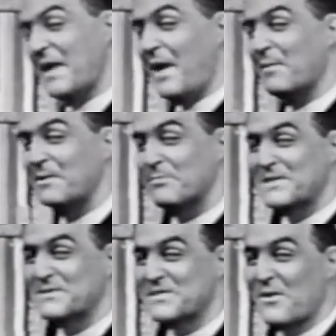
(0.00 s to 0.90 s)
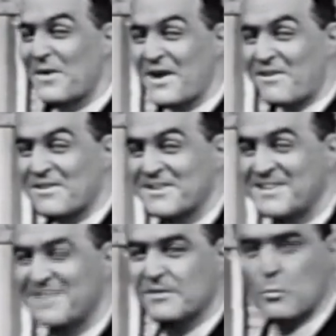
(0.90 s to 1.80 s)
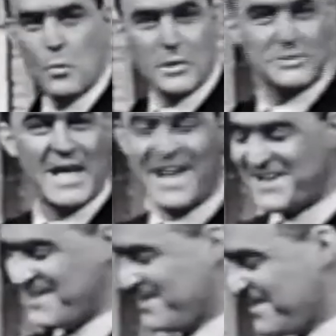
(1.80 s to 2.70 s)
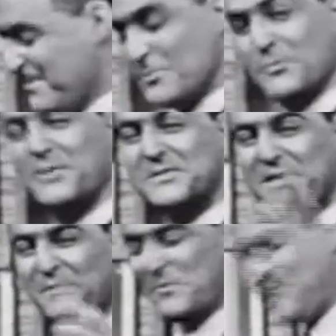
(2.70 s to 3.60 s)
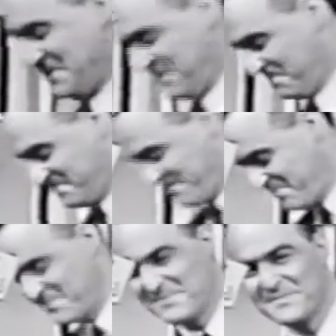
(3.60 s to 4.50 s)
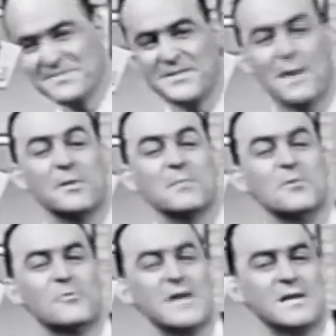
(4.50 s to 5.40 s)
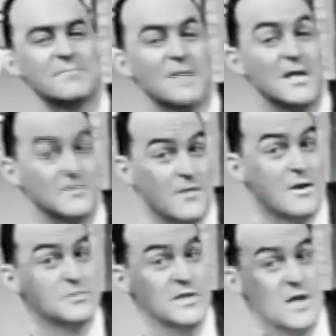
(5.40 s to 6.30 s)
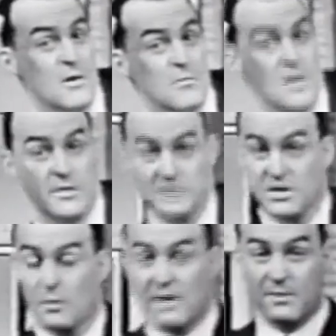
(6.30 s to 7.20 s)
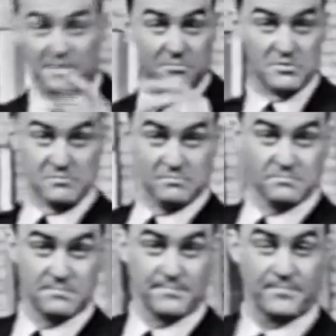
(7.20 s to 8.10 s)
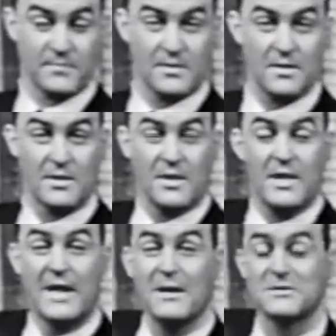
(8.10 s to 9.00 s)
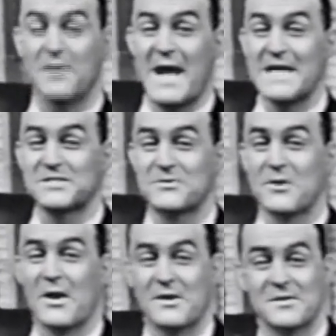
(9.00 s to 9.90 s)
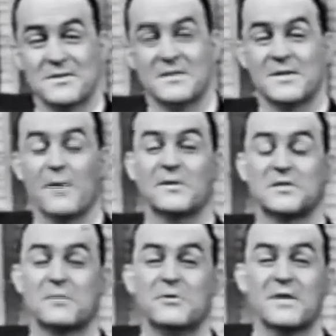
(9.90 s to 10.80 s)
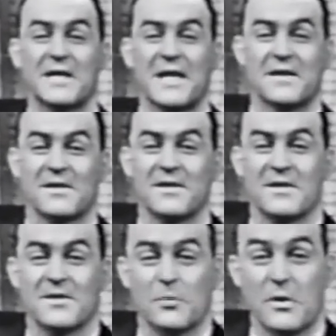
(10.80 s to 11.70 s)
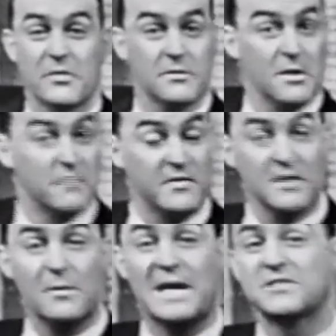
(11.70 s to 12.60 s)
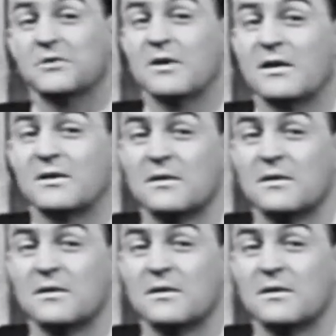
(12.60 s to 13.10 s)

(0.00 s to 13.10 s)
How about a place where there's no air? Where's that? What do you tell me? Where is it? Up on the moon, right. As far as we know, there's no air up on the moon. And how is our astronaut going to communicate with a fellow astronaut?